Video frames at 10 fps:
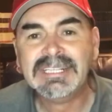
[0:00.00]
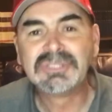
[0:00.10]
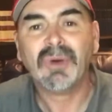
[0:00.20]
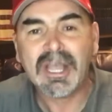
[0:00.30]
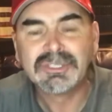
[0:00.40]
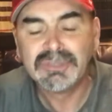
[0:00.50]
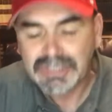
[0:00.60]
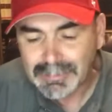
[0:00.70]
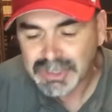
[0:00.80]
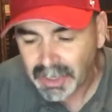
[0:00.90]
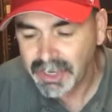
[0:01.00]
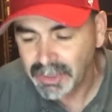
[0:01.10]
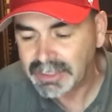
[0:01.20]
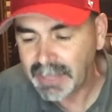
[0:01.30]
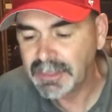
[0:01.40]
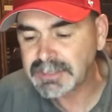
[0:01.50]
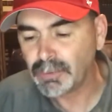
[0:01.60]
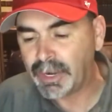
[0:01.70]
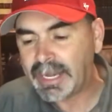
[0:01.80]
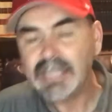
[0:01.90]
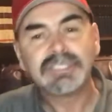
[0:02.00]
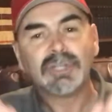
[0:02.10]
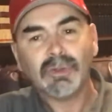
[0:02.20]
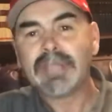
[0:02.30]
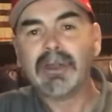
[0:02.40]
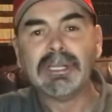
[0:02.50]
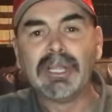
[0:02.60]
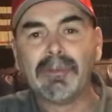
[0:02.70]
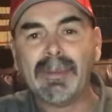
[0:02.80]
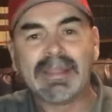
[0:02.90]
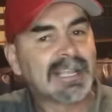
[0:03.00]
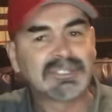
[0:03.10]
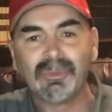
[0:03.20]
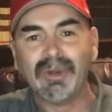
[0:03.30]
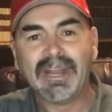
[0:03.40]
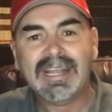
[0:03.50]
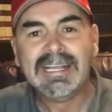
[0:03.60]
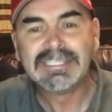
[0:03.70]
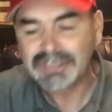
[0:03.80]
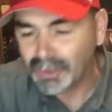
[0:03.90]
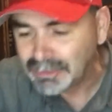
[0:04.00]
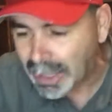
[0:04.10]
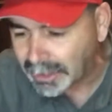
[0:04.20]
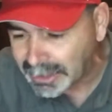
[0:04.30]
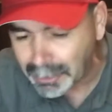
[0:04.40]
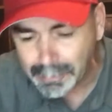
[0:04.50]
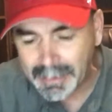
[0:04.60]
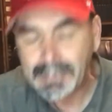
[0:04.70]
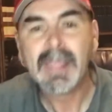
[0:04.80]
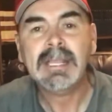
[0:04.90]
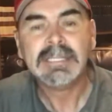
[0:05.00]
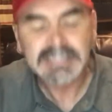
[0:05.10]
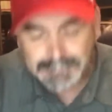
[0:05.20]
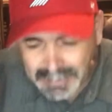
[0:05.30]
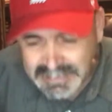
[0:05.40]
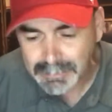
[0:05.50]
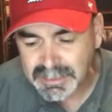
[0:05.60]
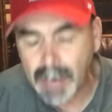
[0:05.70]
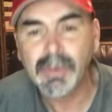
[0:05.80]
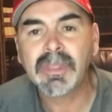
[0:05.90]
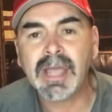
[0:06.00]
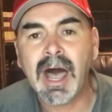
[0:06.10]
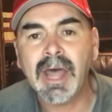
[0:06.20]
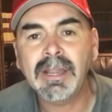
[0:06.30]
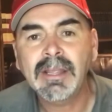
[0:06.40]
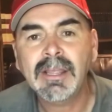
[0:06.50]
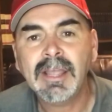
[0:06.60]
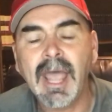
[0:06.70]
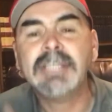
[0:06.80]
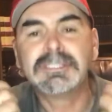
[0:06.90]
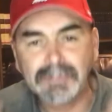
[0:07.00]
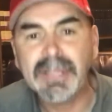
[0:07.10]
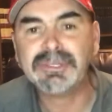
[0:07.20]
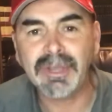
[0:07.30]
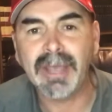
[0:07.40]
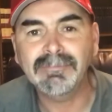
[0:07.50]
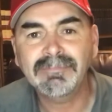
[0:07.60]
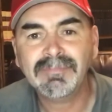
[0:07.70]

So as you jumpstart your day this morning, slow down a little bit. That's the word. Slow down a little bit. Spend some time with God and speak to Him.